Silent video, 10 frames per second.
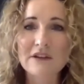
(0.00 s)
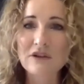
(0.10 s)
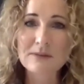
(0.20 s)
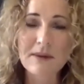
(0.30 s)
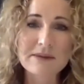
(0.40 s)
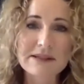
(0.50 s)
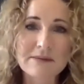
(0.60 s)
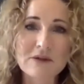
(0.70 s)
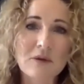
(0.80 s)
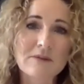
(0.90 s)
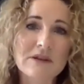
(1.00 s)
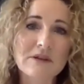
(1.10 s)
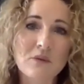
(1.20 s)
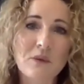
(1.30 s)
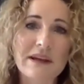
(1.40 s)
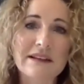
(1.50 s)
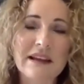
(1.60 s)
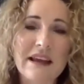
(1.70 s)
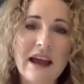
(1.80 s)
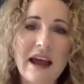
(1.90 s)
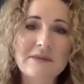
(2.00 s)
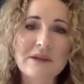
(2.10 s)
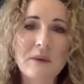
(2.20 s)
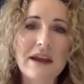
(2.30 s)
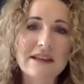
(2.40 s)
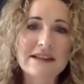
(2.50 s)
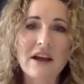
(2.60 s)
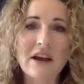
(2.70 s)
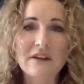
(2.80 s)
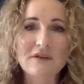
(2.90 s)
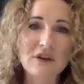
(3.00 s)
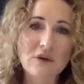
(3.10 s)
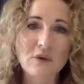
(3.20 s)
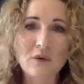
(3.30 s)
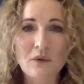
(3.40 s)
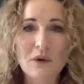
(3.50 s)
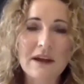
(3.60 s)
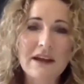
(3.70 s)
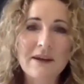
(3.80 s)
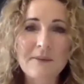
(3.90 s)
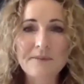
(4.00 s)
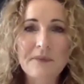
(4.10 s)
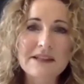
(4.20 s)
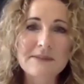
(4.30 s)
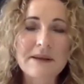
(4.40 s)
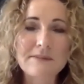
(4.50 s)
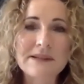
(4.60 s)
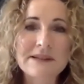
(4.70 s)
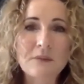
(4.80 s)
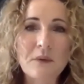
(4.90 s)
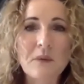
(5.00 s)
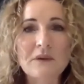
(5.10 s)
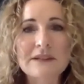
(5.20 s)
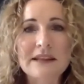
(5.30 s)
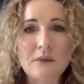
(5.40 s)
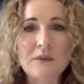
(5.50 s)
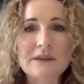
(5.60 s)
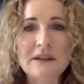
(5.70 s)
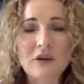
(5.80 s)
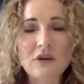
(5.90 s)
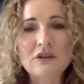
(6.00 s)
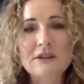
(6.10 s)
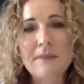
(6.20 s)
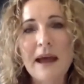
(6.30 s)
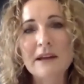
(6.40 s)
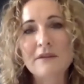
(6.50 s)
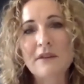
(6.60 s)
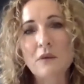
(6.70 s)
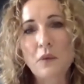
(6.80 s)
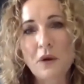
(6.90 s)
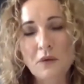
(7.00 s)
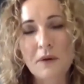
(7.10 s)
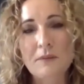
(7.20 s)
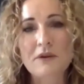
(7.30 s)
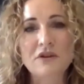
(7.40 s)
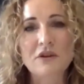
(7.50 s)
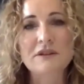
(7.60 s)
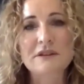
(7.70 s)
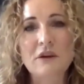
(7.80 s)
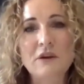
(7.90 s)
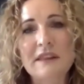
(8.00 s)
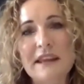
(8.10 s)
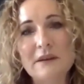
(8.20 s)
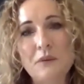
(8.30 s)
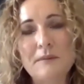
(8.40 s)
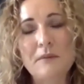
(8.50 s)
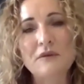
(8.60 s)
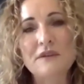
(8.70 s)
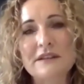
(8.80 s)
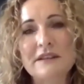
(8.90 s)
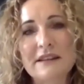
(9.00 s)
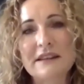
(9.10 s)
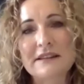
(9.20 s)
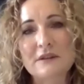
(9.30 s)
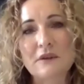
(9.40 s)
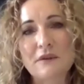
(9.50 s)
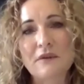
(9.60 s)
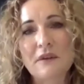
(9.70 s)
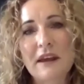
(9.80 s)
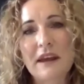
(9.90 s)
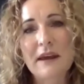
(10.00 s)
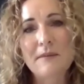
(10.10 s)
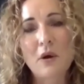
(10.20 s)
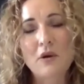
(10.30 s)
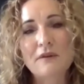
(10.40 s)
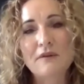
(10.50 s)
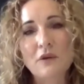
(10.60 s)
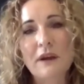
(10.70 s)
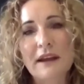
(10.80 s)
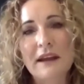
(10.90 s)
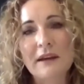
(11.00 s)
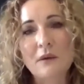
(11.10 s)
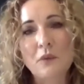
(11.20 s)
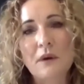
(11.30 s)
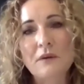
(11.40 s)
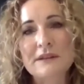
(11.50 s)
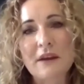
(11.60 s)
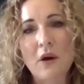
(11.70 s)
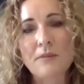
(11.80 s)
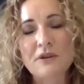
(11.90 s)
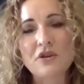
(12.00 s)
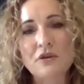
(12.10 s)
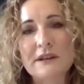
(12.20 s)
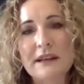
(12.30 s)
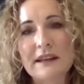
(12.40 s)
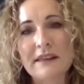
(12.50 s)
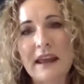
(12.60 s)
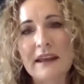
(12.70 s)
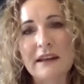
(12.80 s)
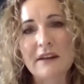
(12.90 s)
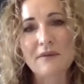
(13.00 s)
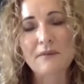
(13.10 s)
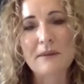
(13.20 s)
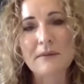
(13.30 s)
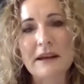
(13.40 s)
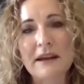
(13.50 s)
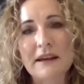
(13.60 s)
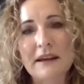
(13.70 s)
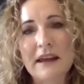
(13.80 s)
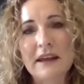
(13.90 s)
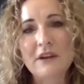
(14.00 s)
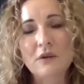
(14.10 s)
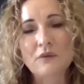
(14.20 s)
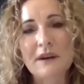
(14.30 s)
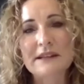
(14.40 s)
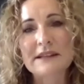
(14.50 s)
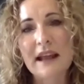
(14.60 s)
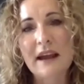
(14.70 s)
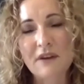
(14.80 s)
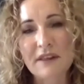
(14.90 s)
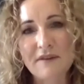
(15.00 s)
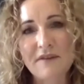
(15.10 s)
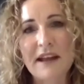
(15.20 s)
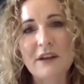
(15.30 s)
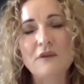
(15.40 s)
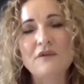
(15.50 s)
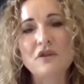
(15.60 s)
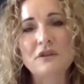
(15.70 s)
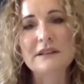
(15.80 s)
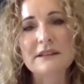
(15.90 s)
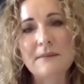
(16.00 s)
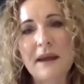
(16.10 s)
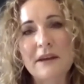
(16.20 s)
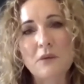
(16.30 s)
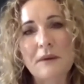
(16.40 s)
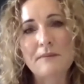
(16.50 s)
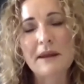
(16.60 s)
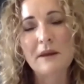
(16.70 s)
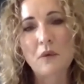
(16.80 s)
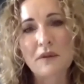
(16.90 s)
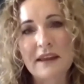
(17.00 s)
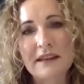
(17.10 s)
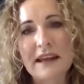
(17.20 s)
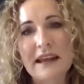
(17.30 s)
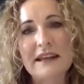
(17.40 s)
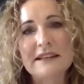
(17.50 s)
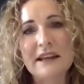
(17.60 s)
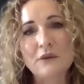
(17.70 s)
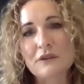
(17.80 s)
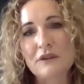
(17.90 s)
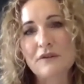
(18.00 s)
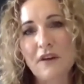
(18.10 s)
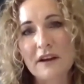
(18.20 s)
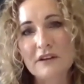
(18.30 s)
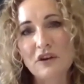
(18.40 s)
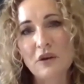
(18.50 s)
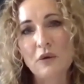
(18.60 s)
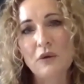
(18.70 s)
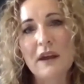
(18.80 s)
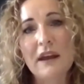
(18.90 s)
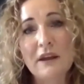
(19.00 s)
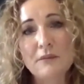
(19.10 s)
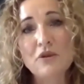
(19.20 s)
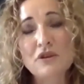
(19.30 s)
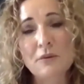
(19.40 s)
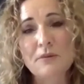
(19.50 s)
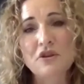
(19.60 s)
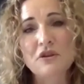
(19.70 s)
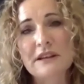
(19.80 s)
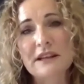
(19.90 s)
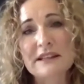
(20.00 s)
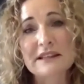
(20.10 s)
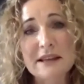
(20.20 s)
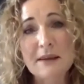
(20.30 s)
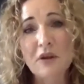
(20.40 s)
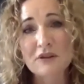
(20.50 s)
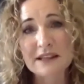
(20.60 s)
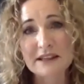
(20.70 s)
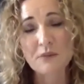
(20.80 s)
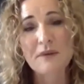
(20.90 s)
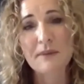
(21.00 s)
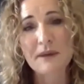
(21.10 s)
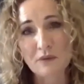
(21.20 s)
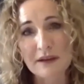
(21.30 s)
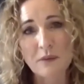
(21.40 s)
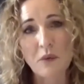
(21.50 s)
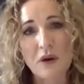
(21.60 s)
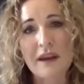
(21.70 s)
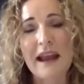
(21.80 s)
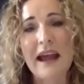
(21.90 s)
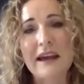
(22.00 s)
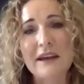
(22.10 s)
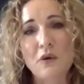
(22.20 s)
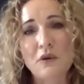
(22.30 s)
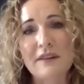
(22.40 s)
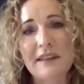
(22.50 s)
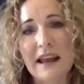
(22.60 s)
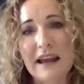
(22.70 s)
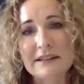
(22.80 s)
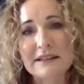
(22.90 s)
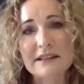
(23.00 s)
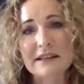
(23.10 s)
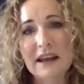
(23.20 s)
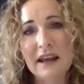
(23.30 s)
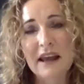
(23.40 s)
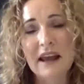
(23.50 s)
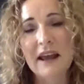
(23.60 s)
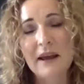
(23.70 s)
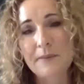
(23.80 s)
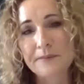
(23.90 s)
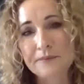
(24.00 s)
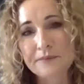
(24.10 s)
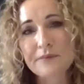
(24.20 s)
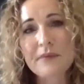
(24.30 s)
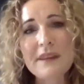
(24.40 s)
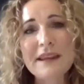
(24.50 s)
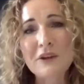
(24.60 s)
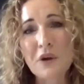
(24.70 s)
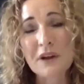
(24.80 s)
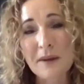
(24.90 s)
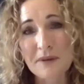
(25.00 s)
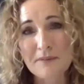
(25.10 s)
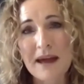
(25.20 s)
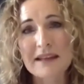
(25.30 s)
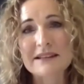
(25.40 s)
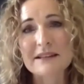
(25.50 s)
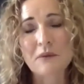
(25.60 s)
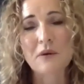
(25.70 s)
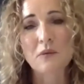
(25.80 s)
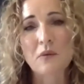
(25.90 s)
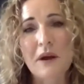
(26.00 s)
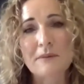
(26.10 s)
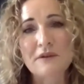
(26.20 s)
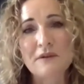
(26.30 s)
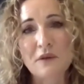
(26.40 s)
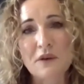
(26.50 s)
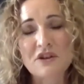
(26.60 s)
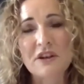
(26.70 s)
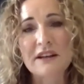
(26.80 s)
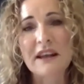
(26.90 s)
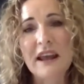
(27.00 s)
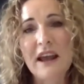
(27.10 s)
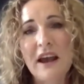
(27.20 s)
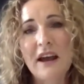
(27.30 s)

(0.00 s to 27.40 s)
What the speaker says: Our newspaper subscriptions went up. So we had this kind of two-speed business where we could see there was a huge demand for the work we produced. So then we moved into this sort of mode of looking at where is the opportunity in that. If people are, rediscovering the value of journalism, how do we meet what they need and also find new commercial opportunities? And some of those things we've been really working hard on in the last, a couple of months, and what will come to fruition.